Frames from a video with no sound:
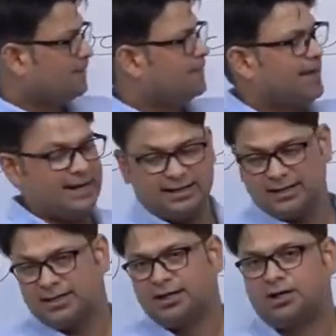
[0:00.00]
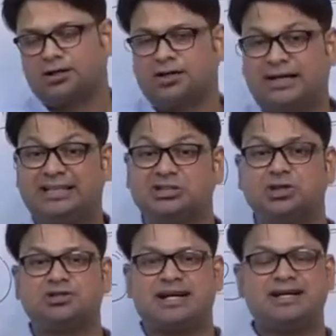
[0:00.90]
then
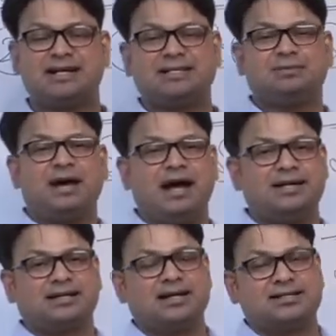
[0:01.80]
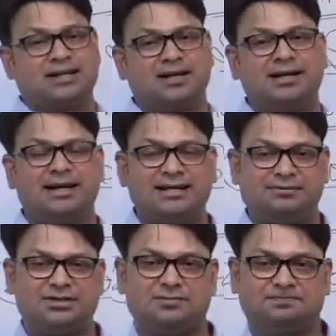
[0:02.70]
ethnocentrism and cultural
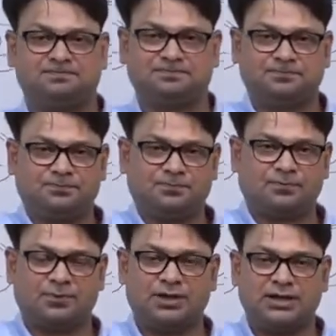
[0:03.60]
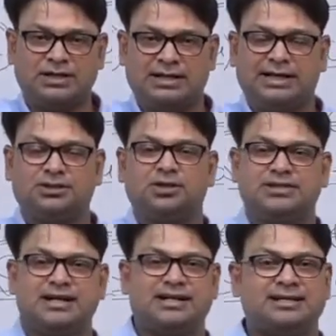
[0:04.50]
relativism.
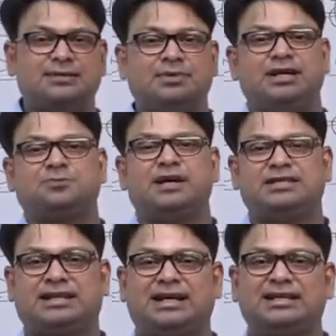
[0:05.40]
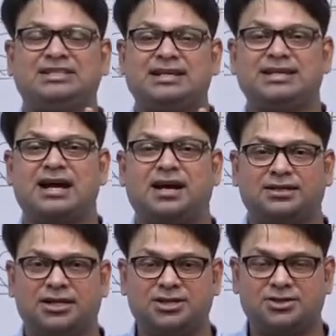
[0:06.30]
Ethnocentrism is basically judging
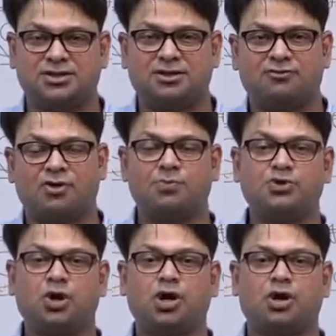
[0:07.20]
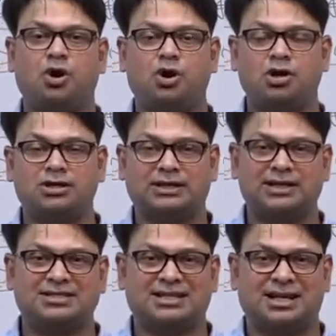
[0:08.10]
others from your own
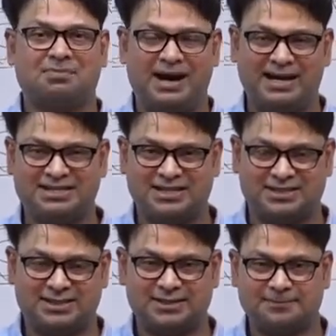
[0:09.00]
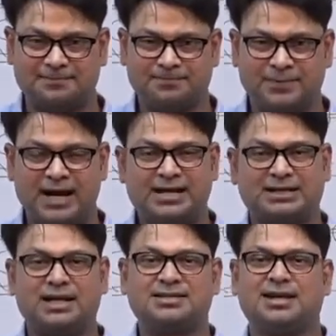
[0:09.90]
cultural biases,
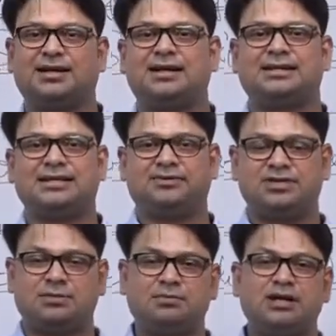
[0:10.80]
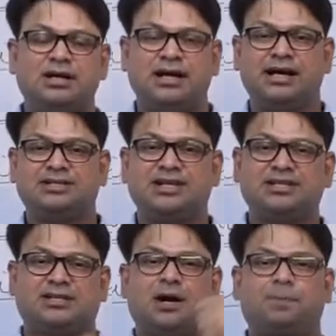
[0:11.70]
and cultural relativism is
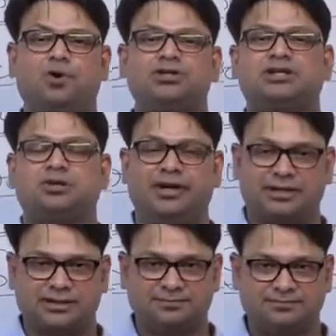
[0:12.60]
just opposite to it,